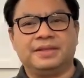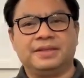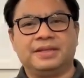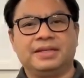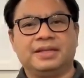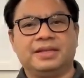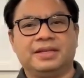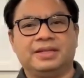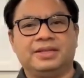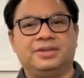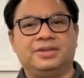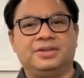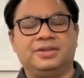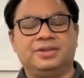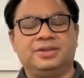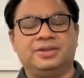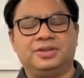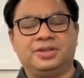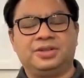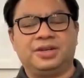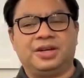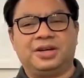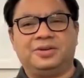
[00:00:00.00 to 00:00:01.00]

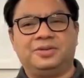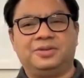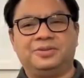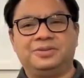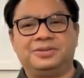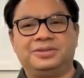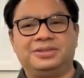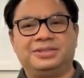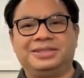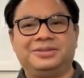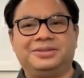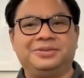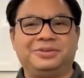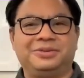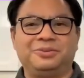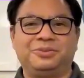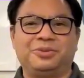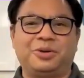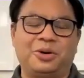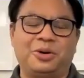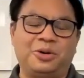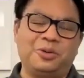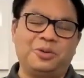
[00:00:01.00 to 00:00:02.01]
Didn't
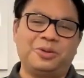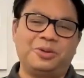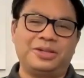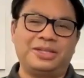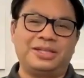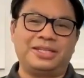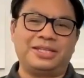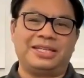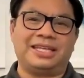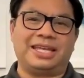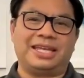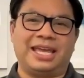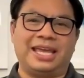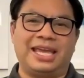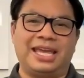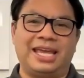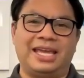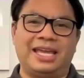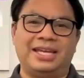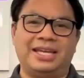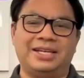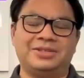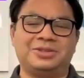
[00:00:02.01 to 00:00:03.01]
roll with any
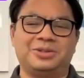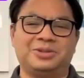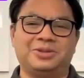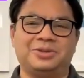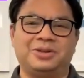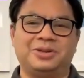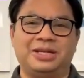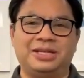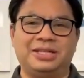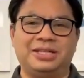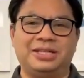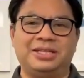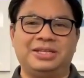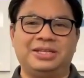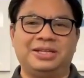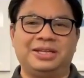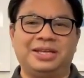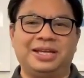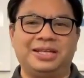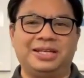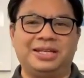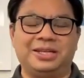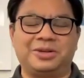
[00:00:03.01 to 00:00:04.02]
gangs or
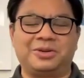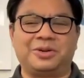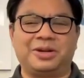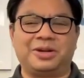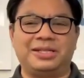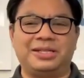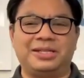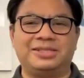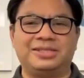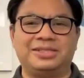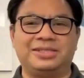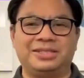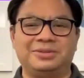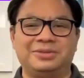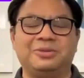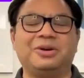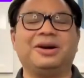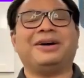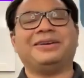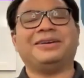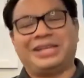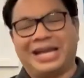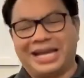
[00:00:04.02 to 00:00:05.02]
any crazy.
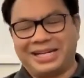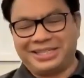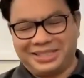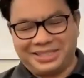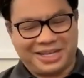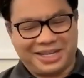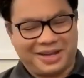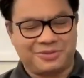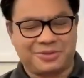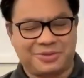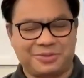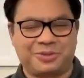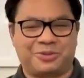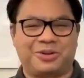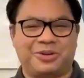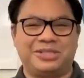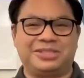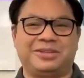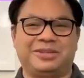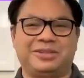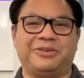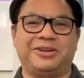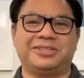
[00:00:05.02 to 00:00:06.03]
Well, I did have some
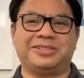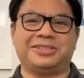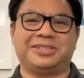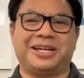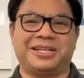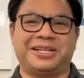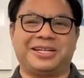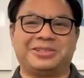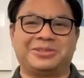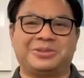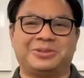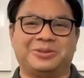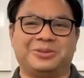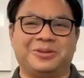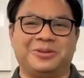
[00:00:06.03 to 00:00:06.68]
crazy friends in high school,